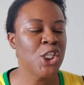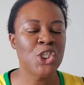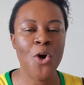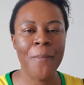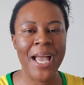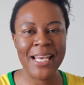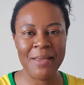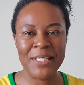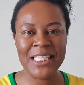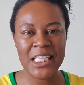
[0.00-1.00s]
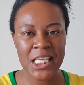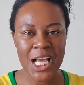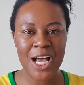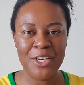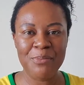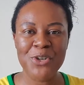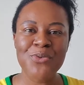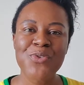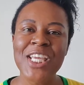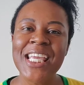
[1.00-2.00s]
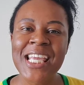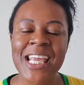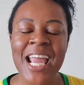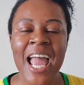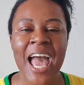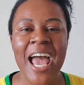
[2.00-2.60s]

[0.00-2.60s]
So my name is Tiana Marie,